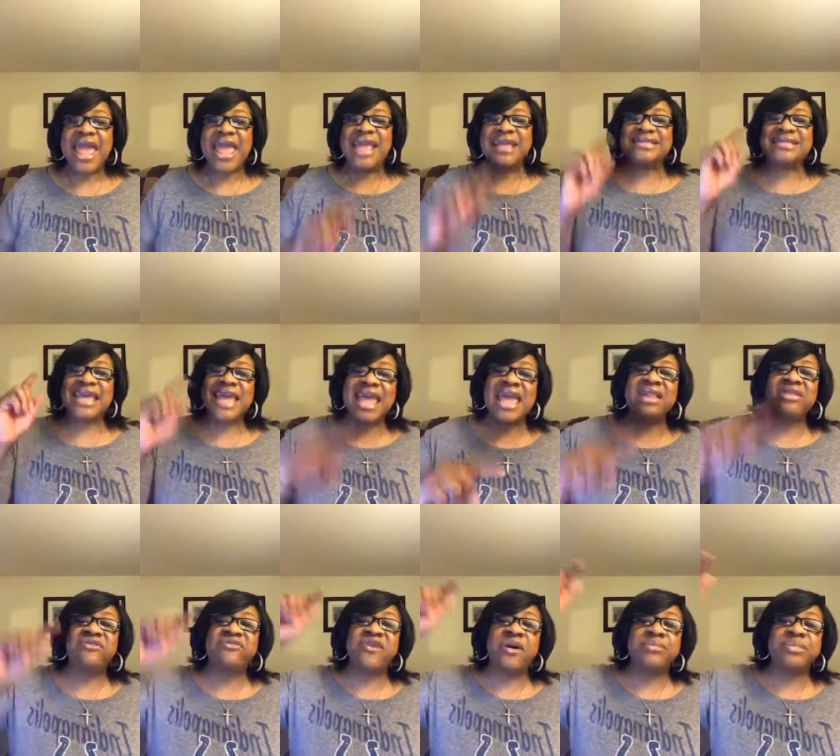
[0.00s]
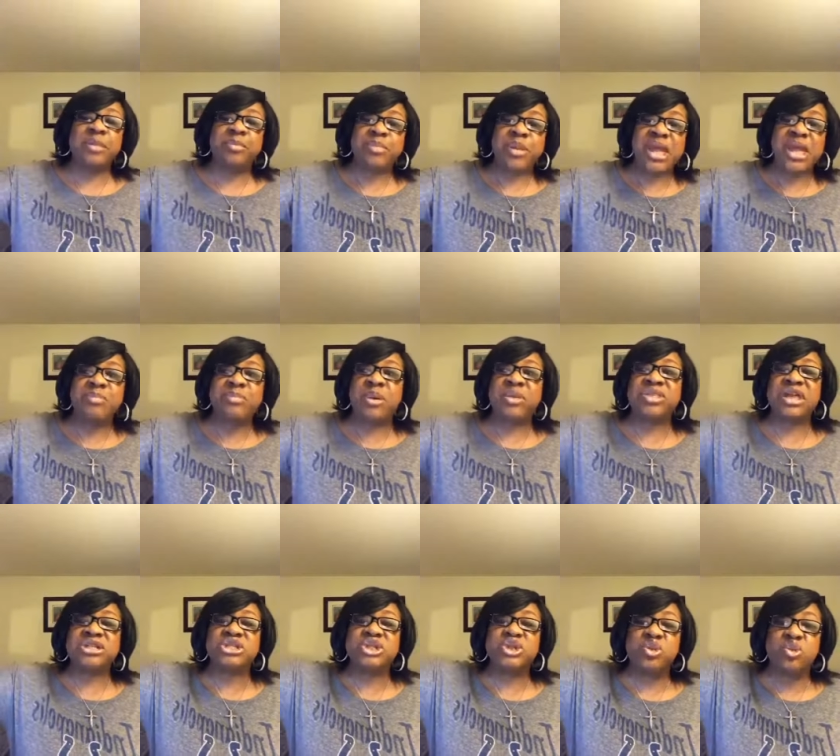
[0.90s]
It's hidden from the people
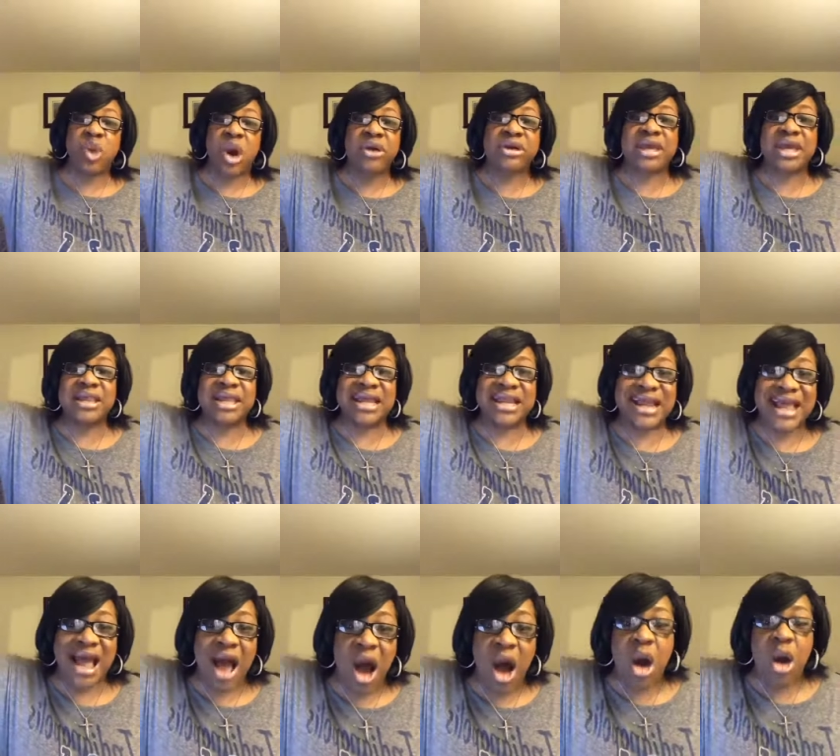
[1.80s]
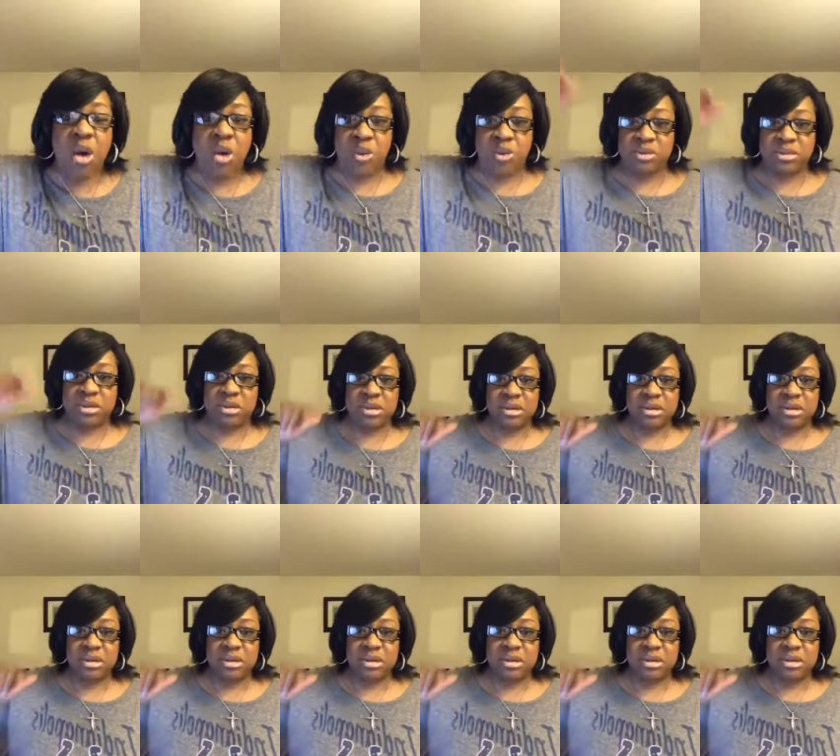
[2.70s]
that you're working it on.